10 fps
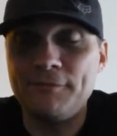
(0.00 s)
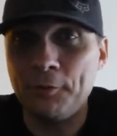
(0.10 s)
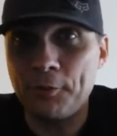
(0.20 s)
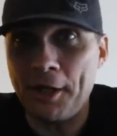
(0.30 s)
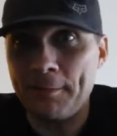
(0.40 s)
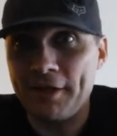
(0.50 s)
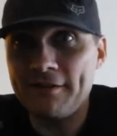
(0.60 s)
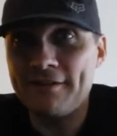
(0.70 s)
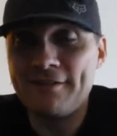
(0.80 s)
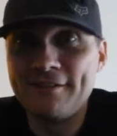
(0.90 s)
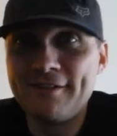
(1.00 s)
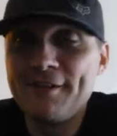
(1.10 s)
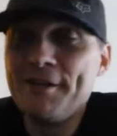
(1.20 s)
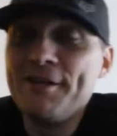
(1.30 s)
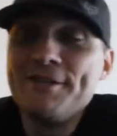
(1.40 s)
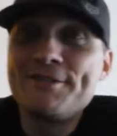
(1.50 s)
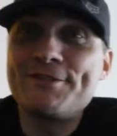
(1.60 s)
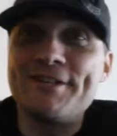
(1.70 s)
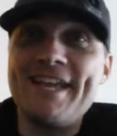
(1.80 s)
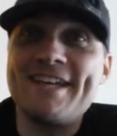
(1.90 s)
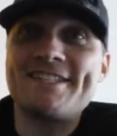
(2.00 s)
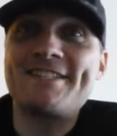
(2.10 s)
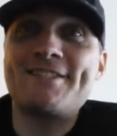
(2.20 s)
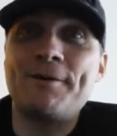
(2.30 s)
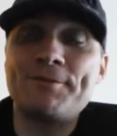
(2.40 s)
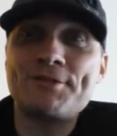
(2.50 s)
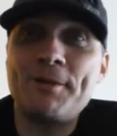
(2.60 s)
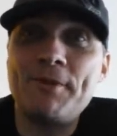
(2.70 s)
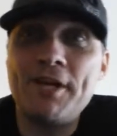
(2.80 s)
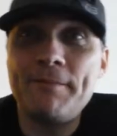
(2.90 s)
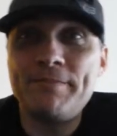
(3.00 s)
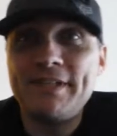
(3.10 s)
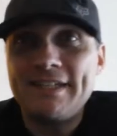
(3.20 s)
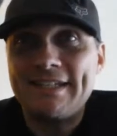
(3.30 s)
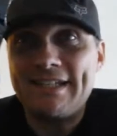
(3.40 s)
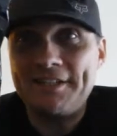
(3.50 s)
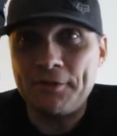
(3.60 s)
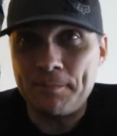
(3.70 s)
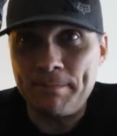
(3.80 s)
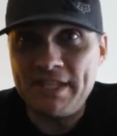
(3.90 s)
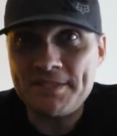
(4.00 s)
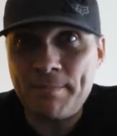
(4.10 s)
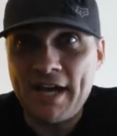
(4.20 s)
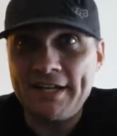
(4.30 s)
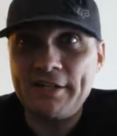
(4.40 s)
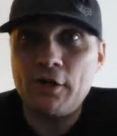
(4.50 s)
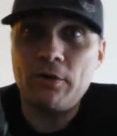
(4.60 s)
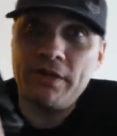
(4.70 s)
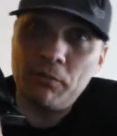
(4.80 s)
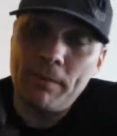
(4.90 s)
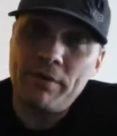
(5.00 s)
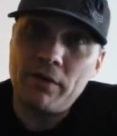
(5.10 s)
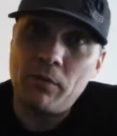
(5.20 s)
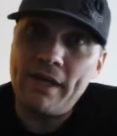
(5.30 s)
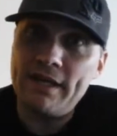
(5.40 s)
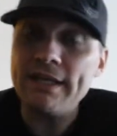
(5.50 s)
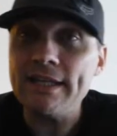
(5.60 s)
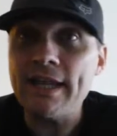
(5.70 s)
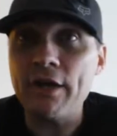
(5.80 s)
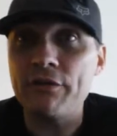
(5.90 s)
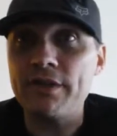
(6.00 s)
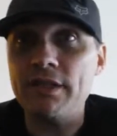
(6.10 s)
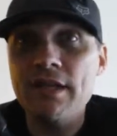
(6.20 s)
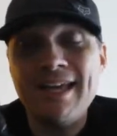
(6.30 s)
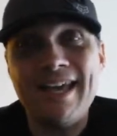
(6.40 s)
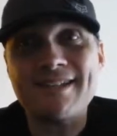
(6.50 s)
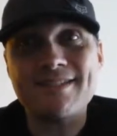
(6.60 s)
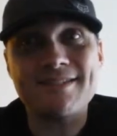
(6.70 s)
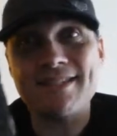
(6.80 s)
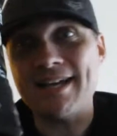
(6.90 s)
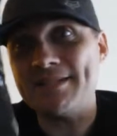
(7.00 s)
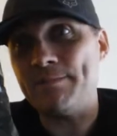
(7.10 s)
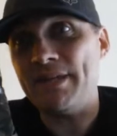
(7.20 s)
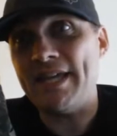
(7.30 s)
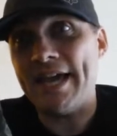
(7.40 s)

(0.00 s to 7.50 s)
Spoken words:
No comment. So yes, summer's coming up. Gotta get the beach body going. What better way to eat healthy, exercise, be